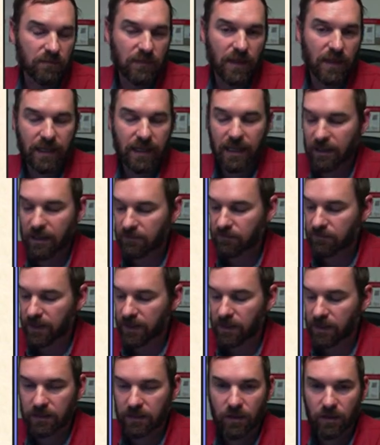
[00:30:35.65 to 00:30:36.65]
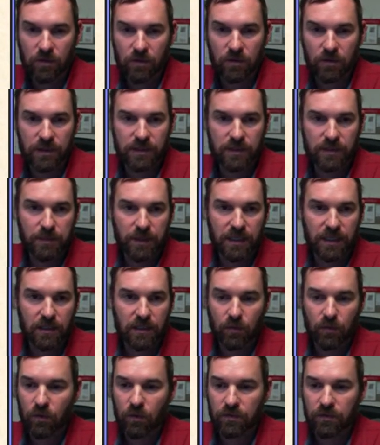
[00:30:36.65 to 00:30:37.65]
that can vary locally
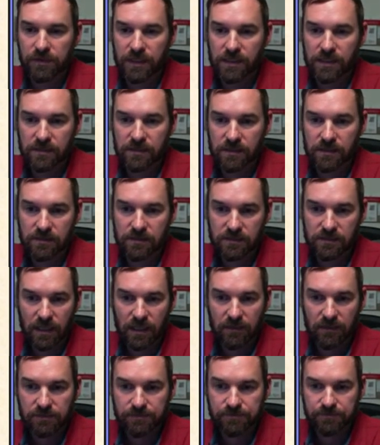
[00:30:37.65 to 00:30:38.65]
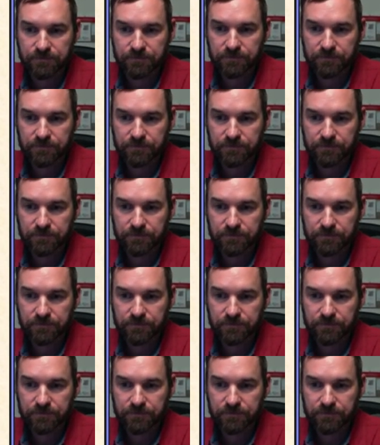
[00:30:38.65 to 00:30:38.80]
depending on wolf densities and stuff.